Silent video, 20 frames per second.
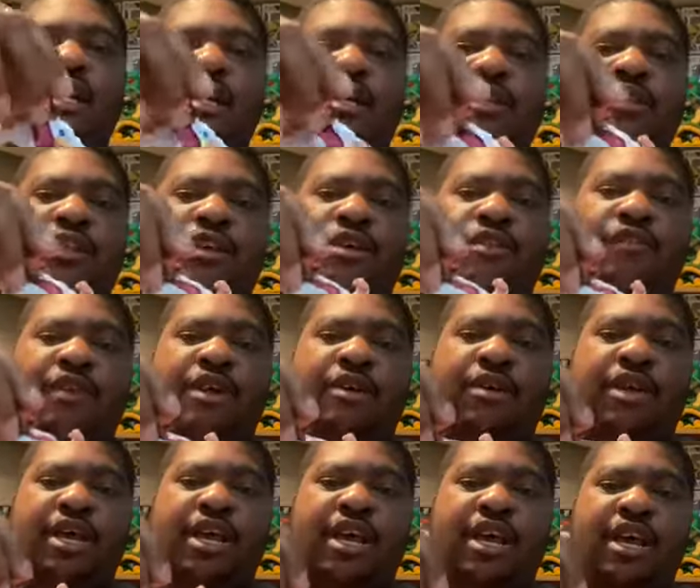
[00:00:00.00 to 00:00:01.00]
turnaround
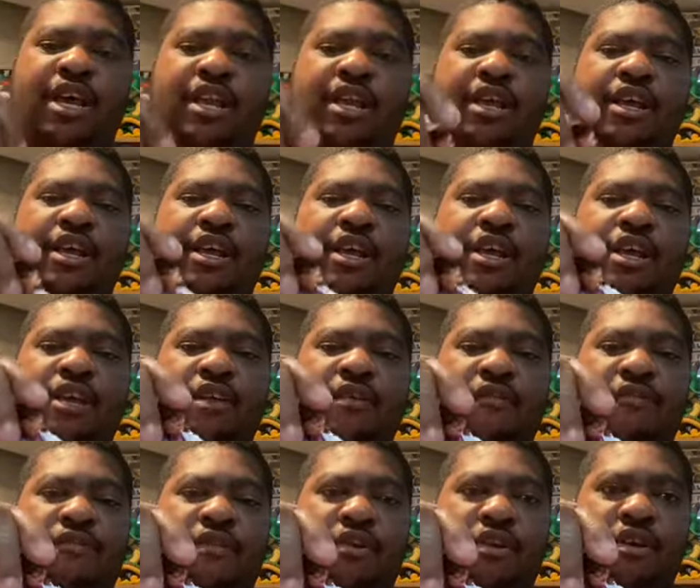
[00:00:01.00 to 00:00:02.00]
head.
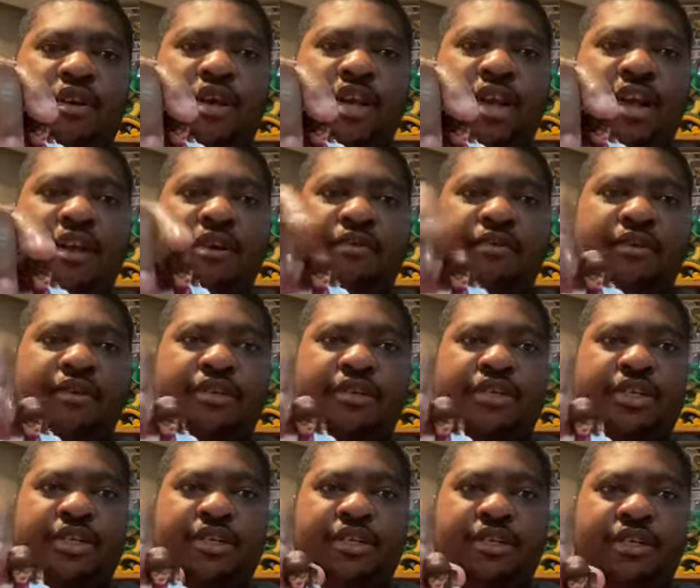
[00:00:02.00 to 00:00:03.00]
Far down she
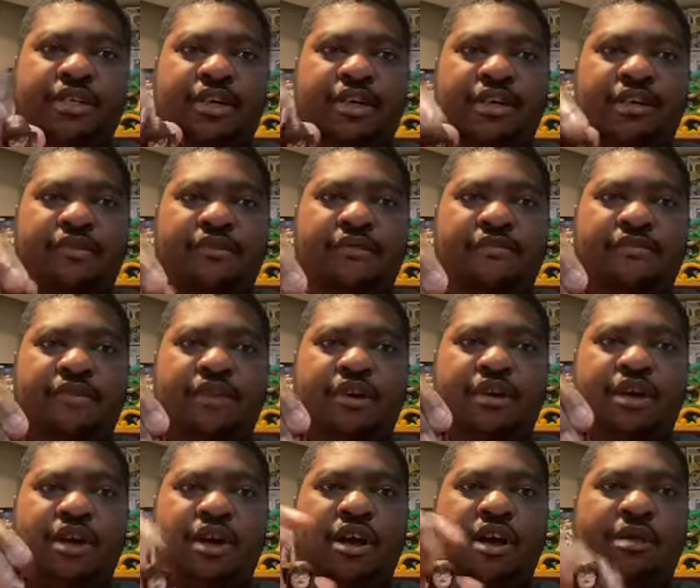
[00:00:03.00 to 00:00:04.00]
can look, far
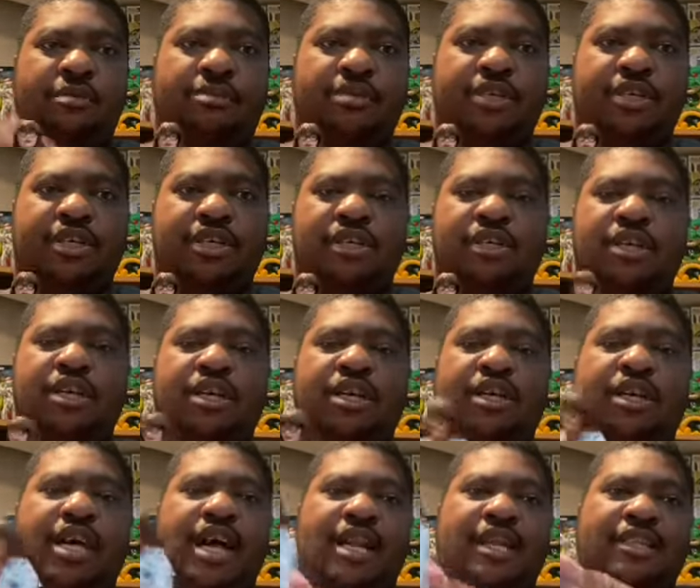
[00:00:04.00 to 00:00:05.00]
up she can look. It
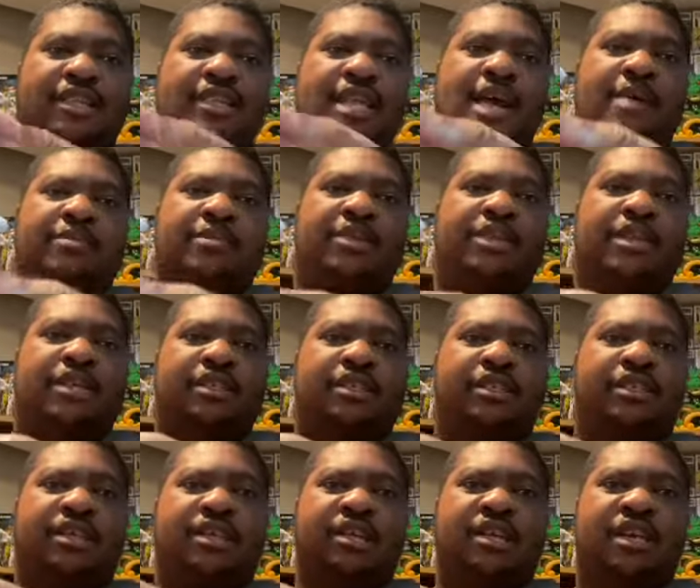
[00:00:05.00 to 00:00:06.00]
kind of stops because
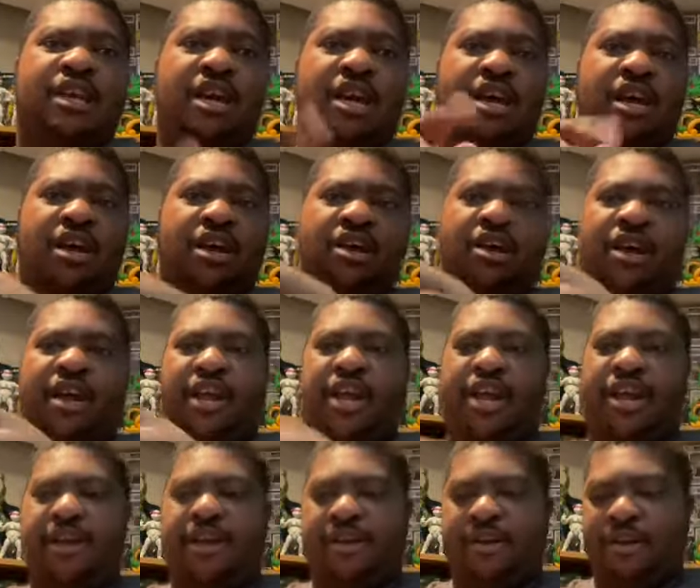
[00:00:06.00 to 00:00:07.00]
of her
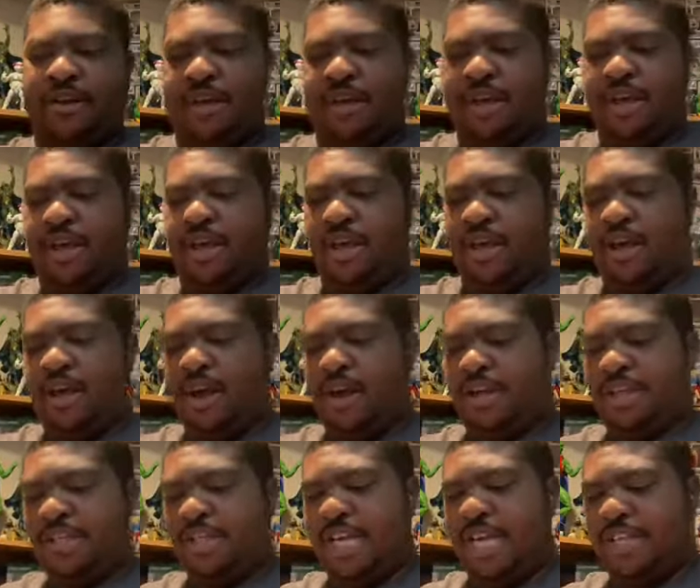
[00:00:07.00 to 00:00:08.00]
hair. Her
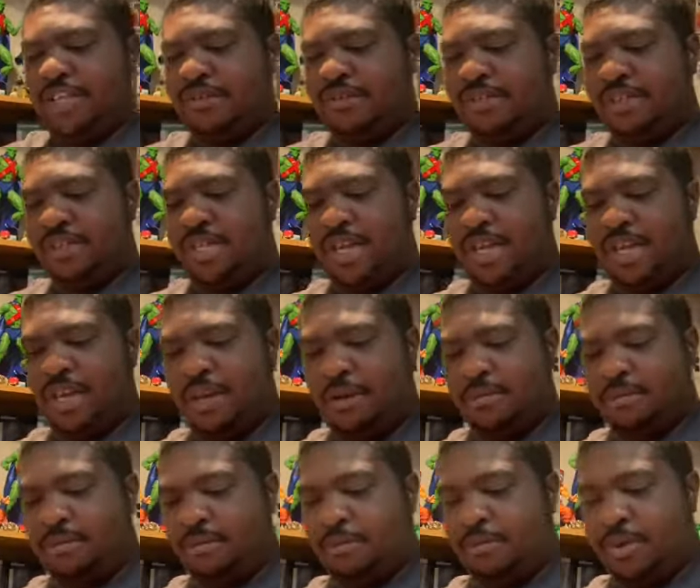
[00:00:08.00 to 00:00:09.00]
accessories that
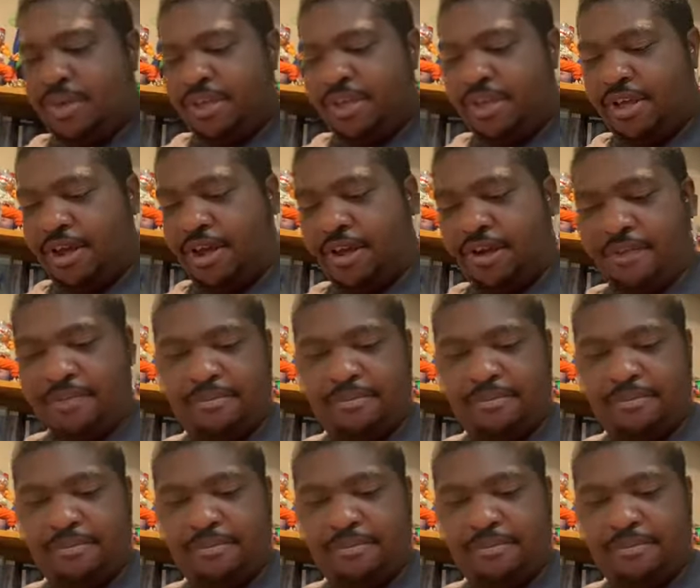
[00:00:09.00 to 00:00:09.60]
comes with her,